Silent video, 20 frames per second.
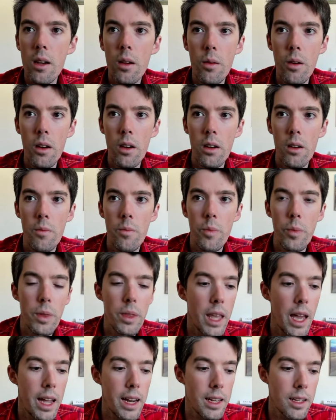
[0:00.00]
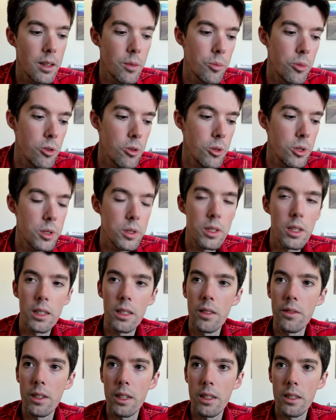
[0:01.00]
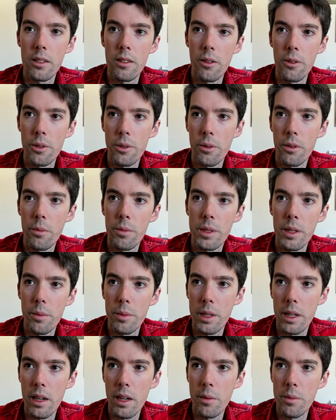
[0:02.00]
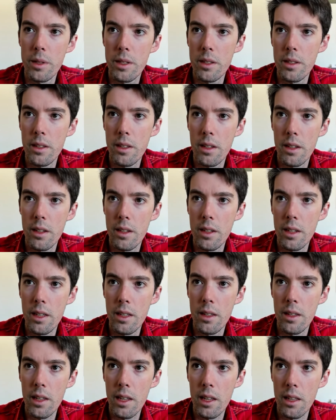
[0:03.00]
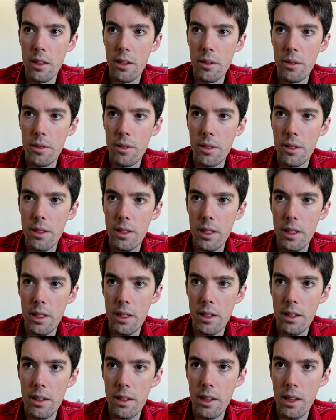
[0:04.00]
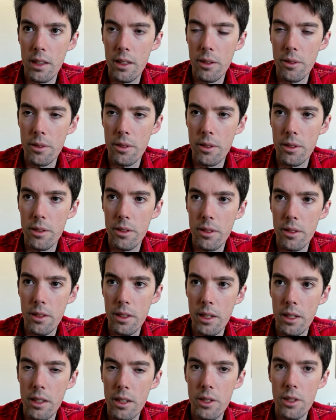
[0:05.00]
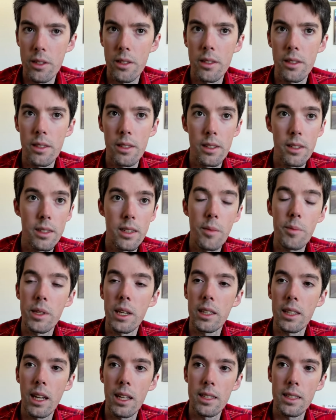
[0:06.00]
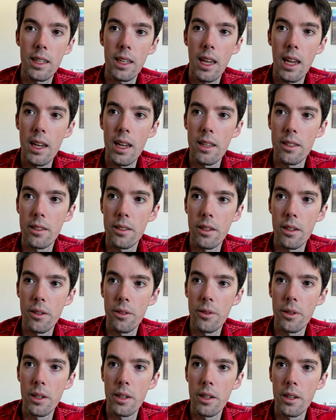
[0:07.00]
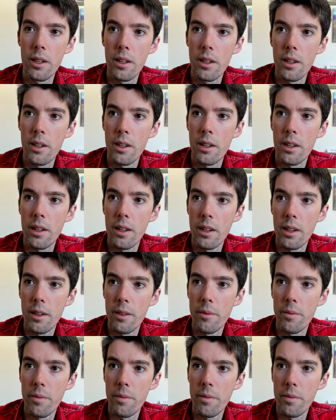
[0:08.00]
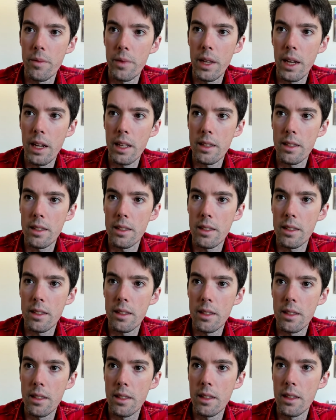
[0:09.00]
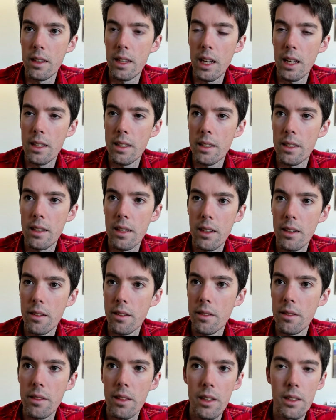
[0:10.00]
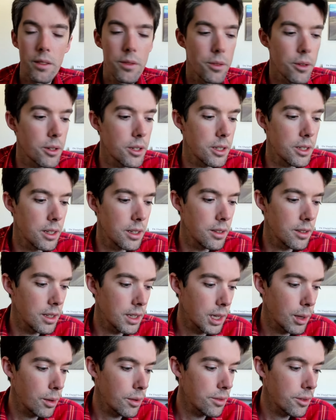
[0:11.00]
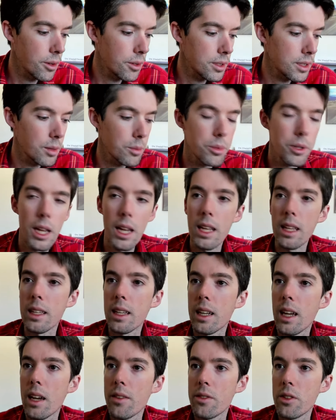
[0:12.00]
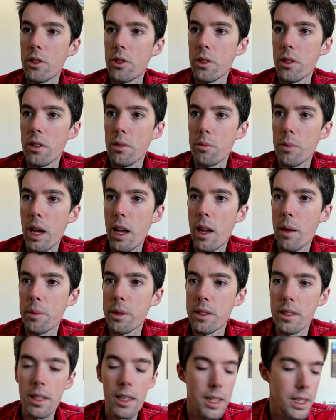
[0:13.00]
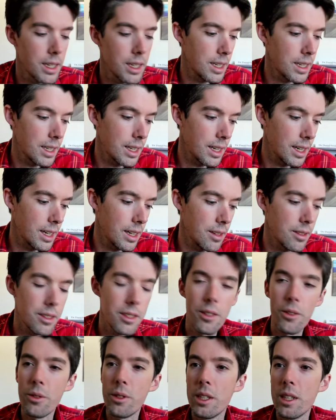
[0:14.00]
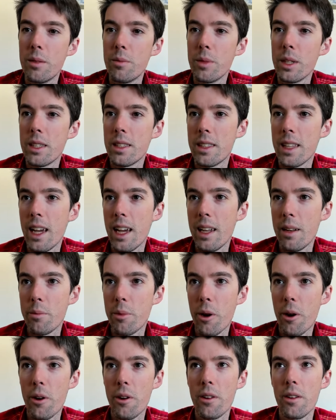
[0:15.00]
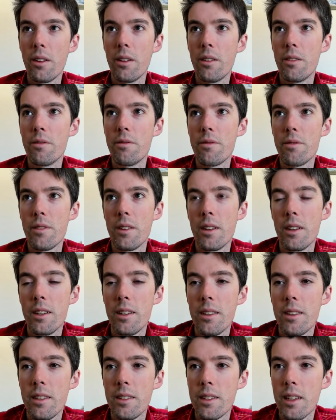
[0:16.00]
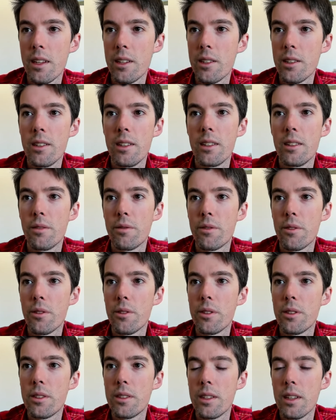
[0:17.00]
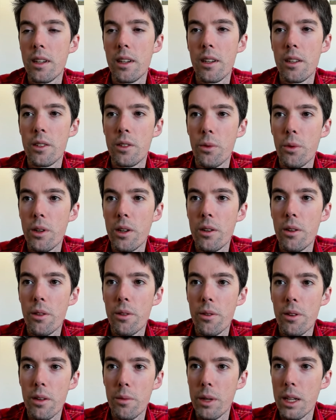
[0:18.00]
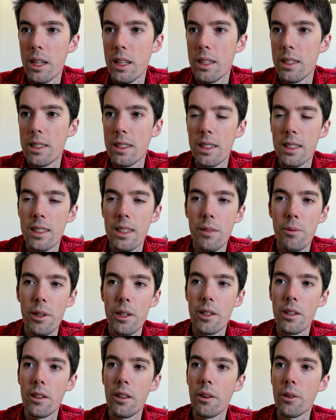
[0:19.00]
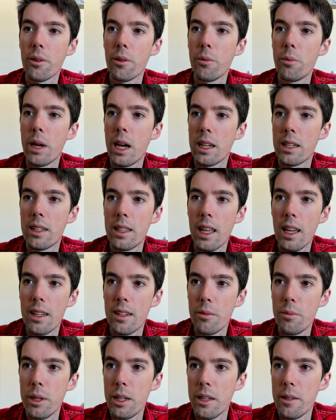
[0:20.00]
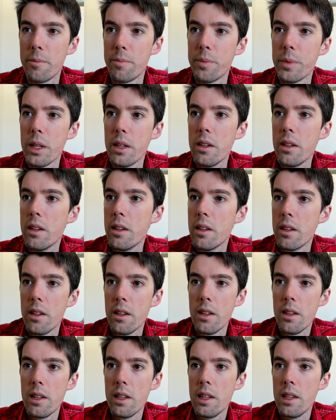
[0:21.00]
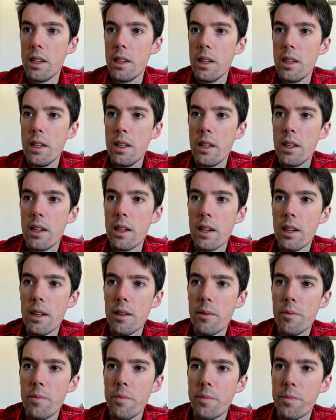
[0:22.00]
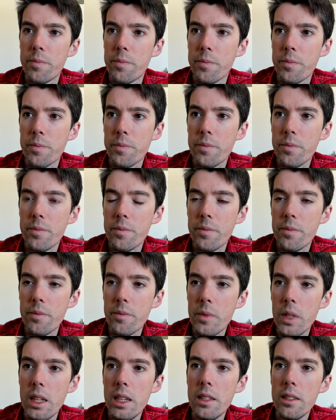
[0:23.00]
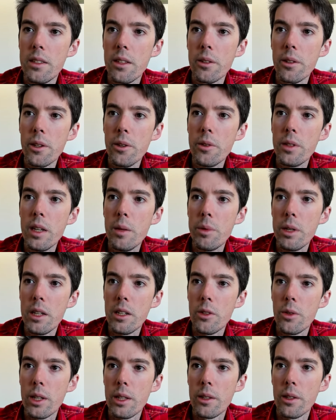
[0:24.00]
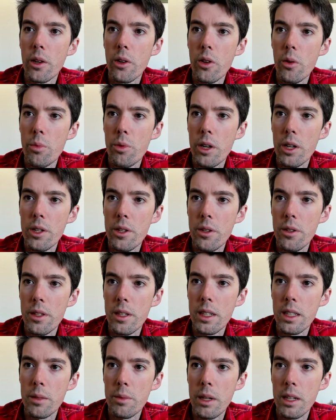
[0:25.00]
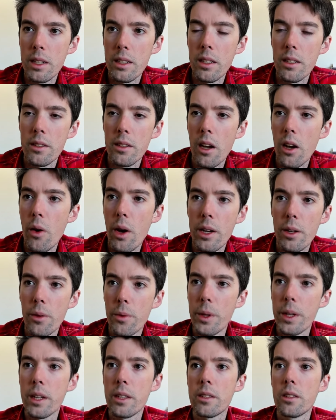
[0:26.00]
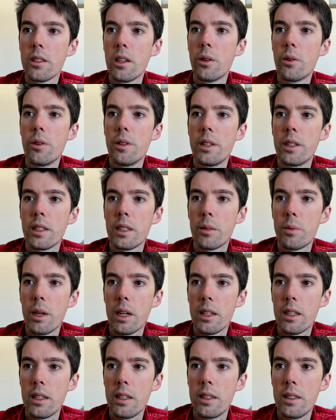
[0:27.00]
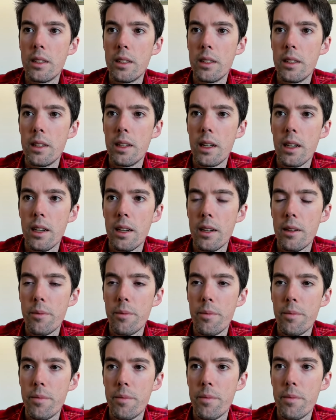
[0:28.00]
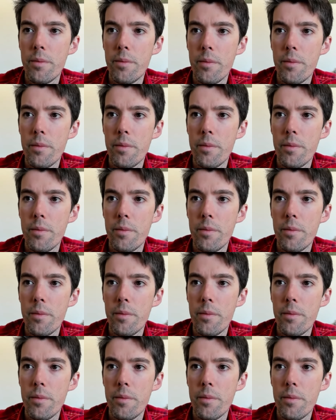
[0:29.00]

Uh, that can produce significant snowstorms sometimes uh, in in those uh, in those conditions, and it seems like that's the case. So um, that's that's uh, that's fortunate. A couple of folks complaining that I haven't shown maps. Uh, you did miss that part of uh, the session in the first uh, 20 to 30 minutes. And as I mentioned, I'll go back to that in a minute. Um, is the low deepening to a lower pressure than expected? No, I don't think it's lower than expected. Um,